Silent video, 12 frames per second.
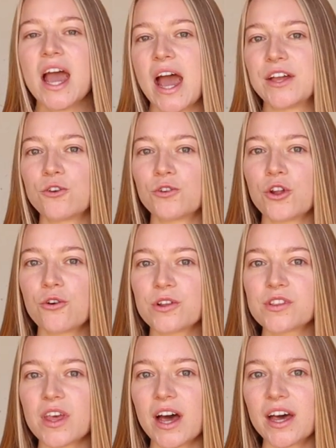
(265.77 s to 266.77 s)
And you'll
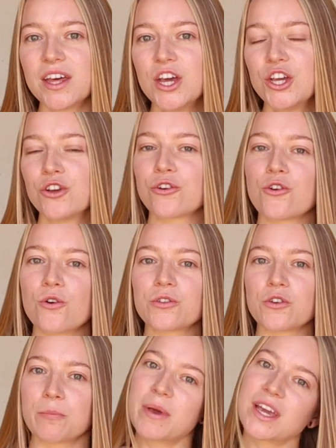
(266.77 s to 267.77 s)
notice that your
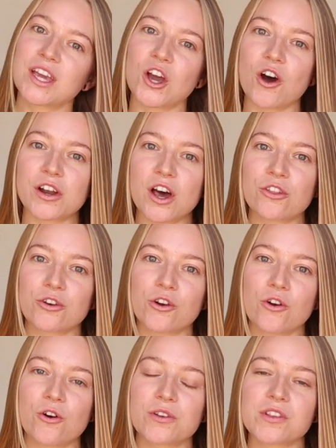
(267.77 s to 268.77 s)
girls are picking on other
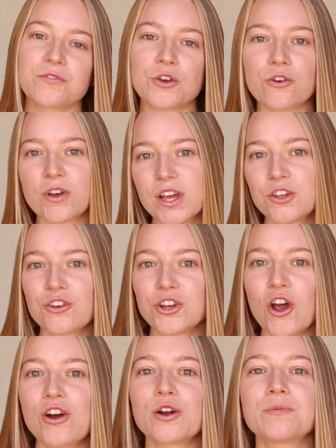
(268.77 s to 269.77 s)
girls if you're in your
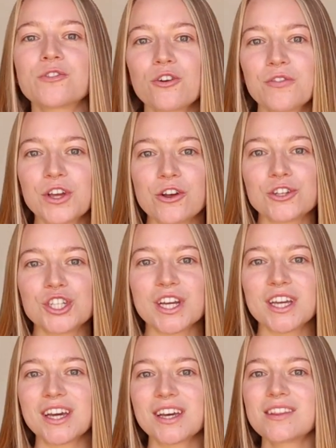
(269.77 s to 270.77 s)
yard observing your
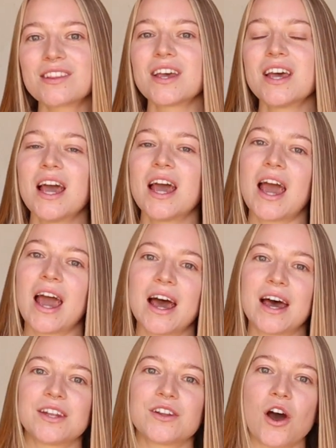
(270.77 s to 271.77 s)
chickens.
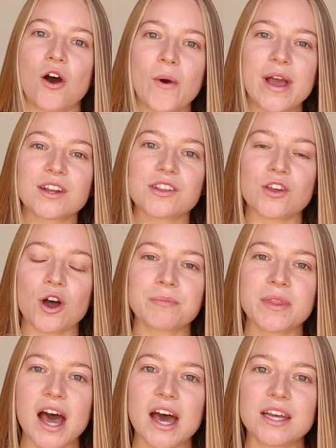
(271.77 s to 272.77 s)
And a way to stop
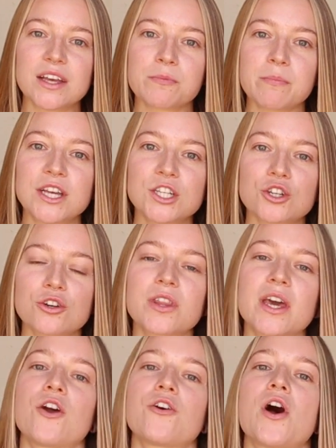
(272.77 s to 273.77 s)
that is make sure
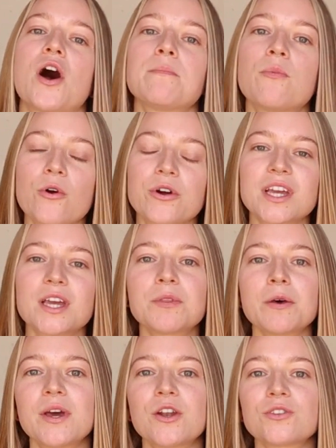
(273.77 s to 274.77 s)
they are not bored. Keep
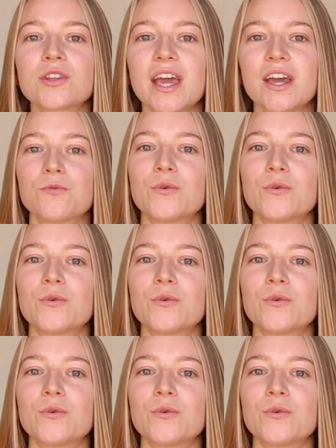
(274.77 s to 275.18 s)
them entertained.